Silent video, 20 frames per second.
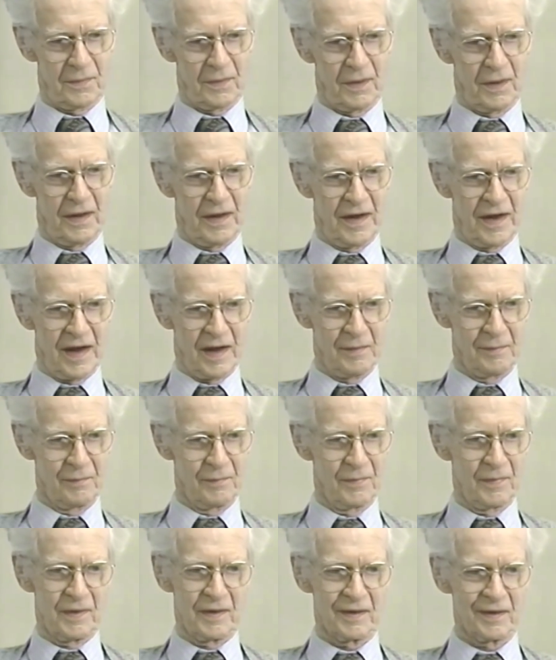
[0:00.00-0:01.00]
I
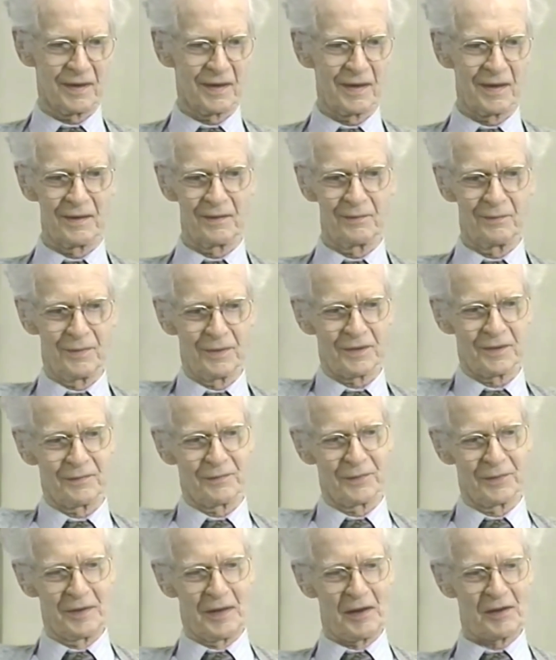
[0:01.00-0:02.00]
am uh, what the
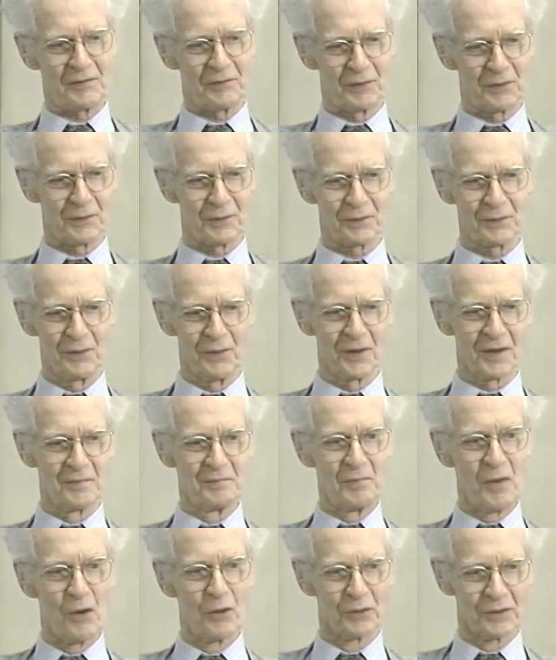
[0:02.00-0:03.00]
philosophers would call a
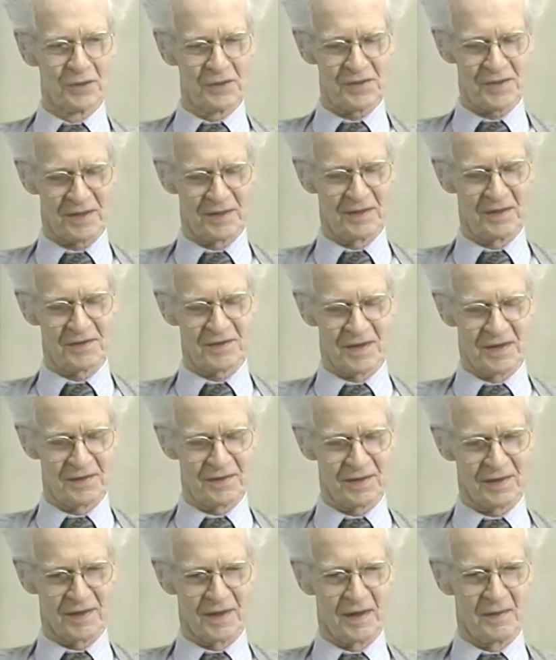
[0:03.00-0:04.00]
monist in the
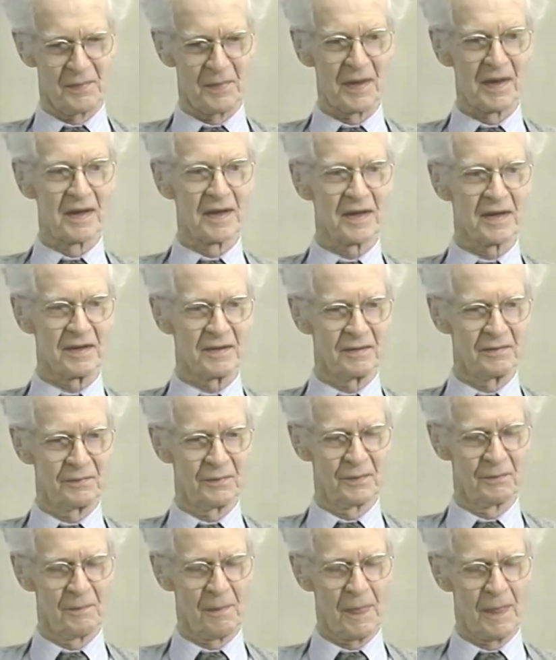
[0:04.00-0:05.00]
sense that I believe
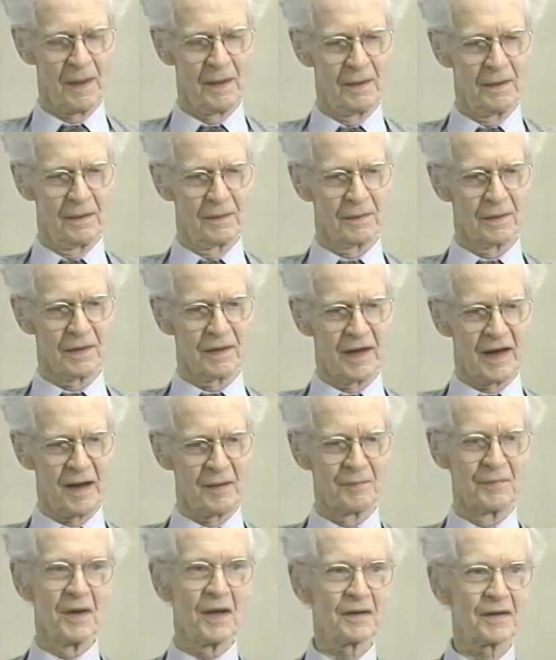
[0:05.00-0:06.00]
that I
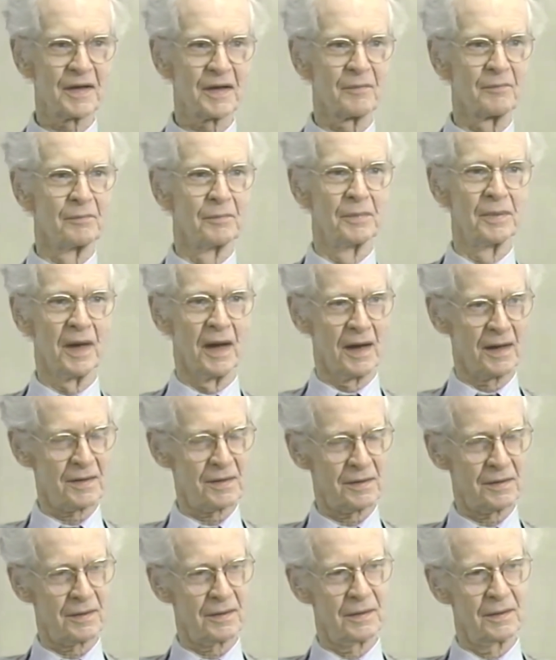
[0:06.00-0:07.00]
am nothing
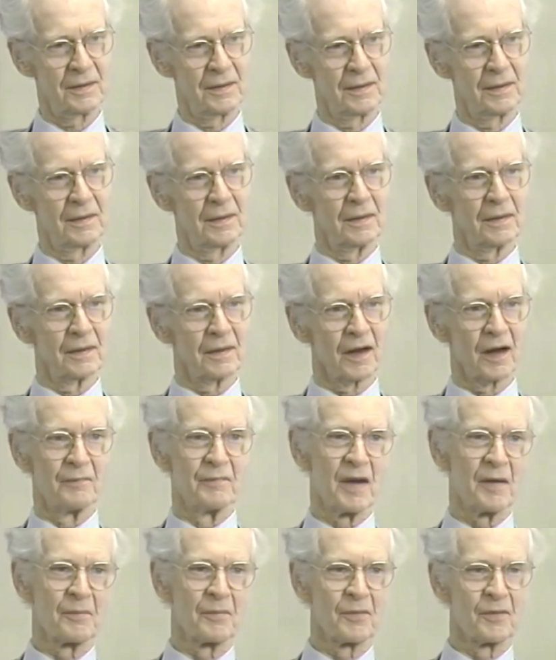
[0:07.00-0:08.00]
but a
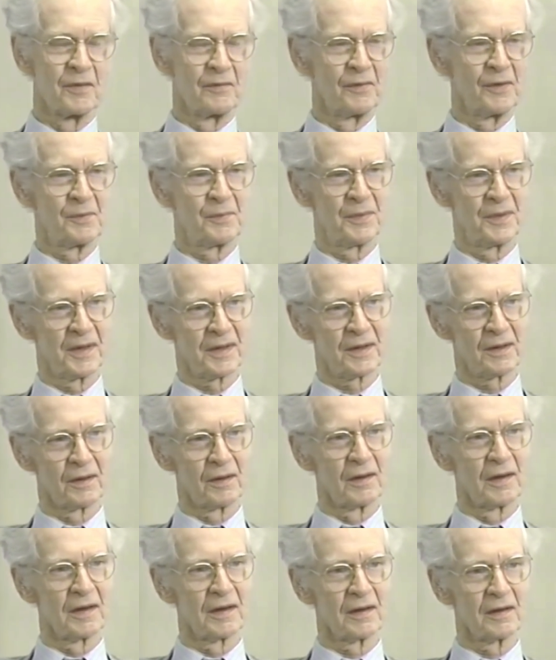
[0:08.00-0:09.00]
member of a
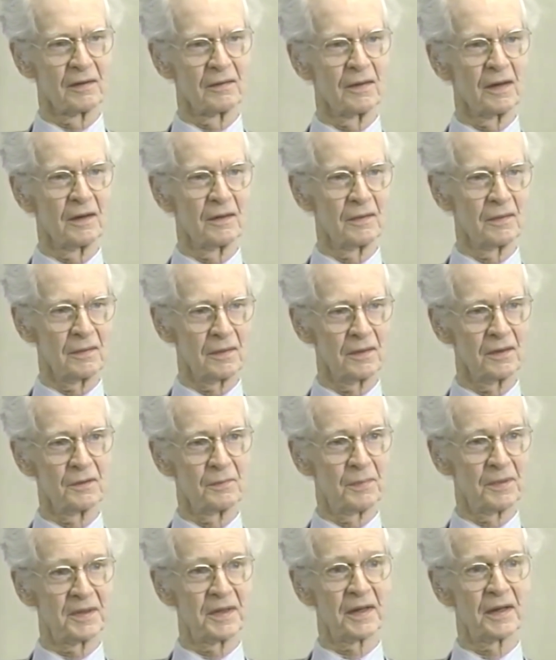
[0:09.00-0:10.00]
particular, uh,
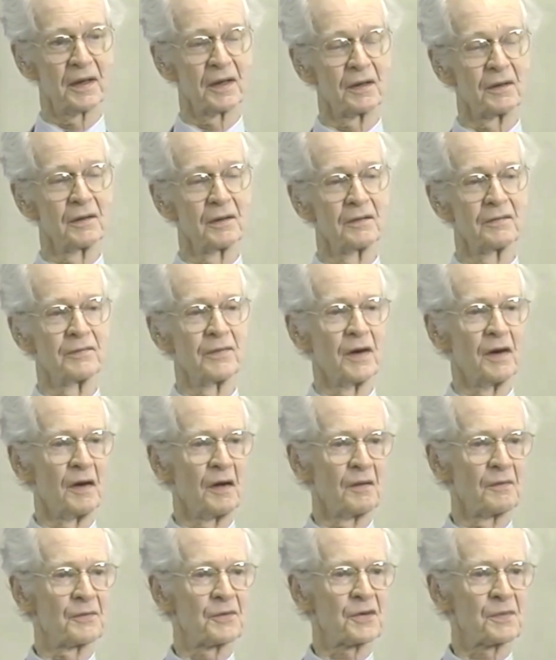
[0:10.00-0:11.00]
particular
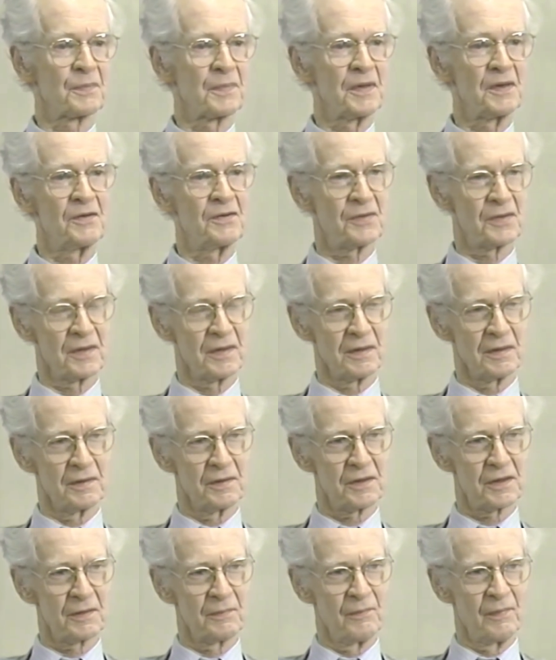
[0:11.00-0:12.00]
evolved
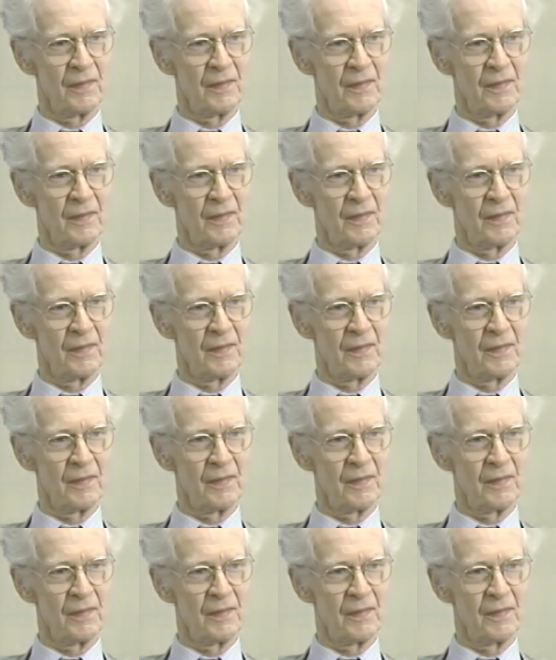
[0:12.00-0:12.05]
species